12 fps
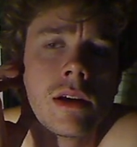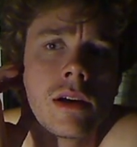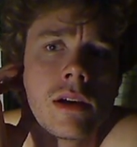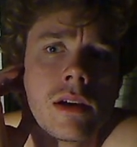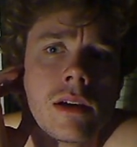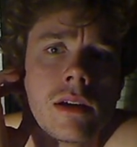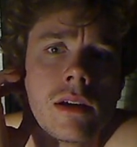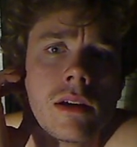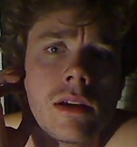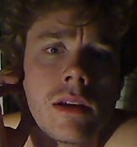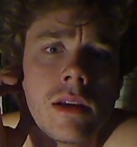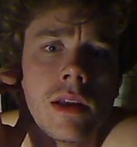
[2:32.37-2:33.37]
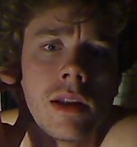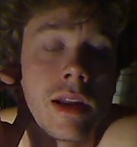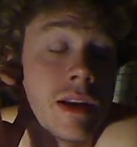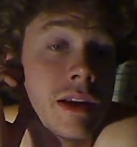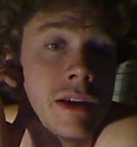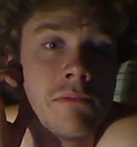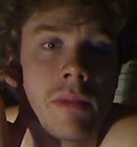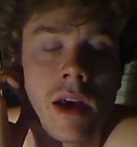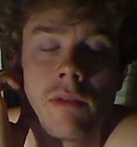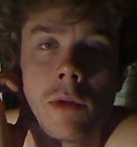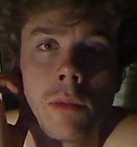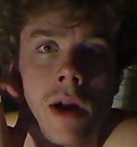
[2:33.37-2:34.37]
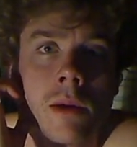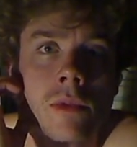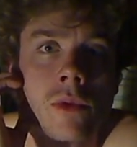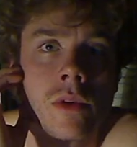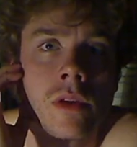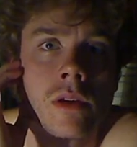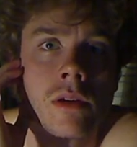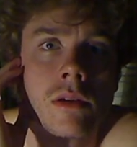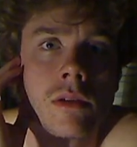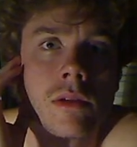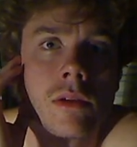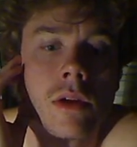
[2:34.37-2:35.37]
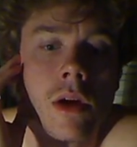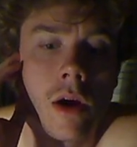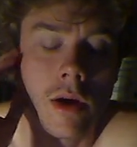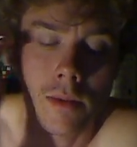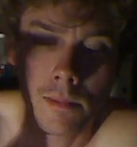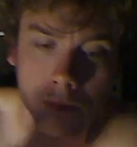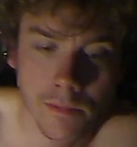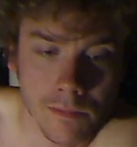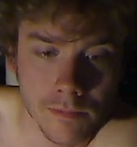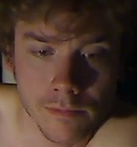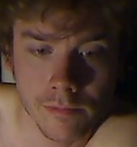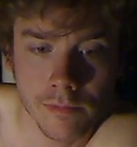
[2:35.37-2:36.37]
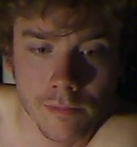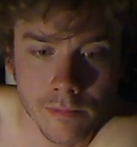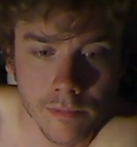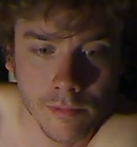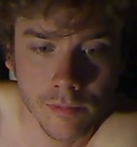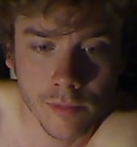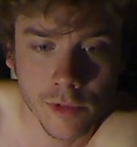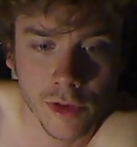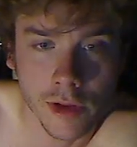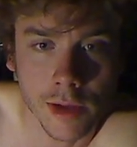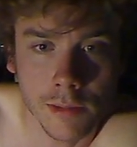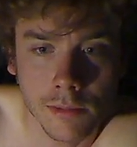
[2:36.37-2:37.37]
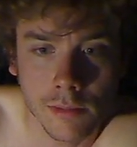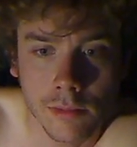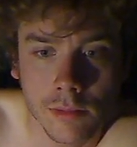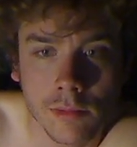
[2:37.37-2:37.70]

Uh, and I did. I have no problems with it. Okay. See ya.